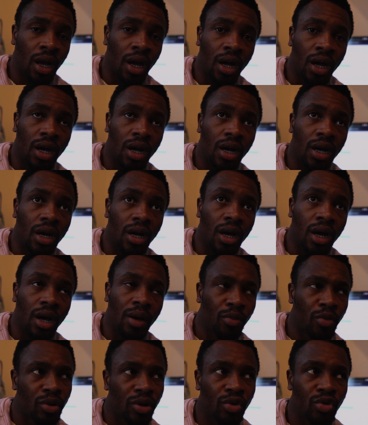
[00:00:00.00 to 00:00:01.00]

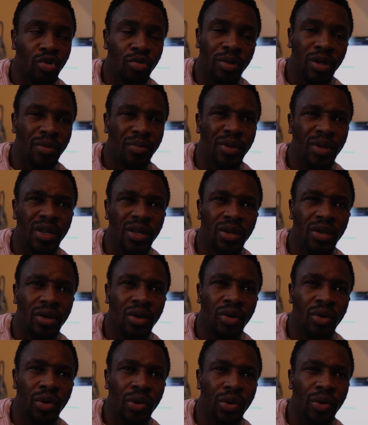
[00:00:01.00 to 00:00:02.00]
I'm gonna do maybe
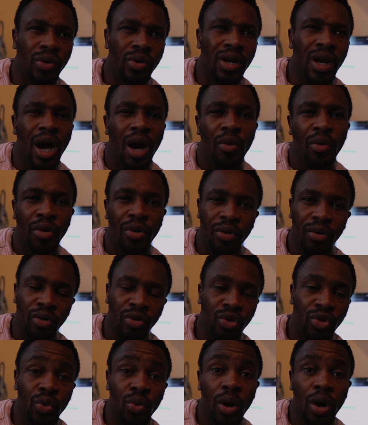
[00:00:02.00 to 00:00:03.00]
an hour or
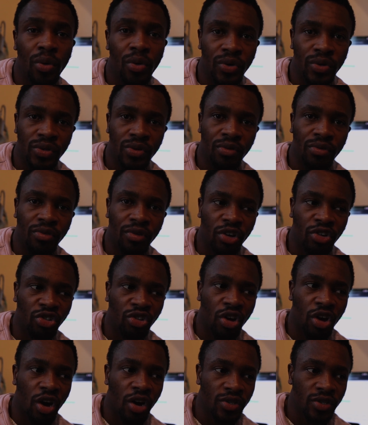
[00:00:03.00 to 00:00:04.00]
2 hours of
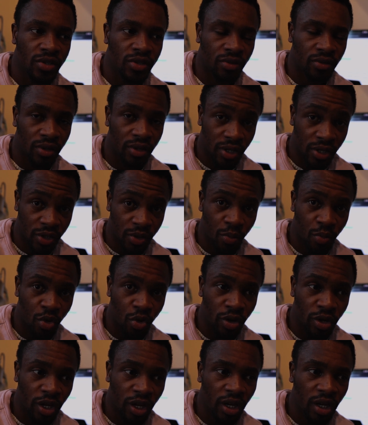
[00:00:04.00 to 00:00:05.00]
flashcards this
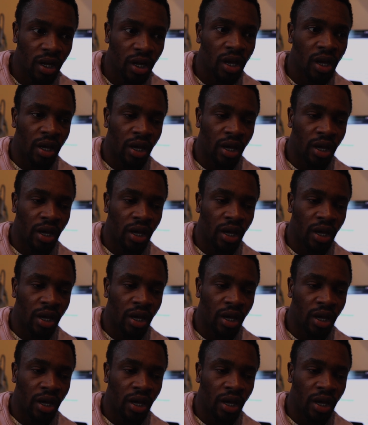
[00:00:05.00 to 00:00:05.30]
morning,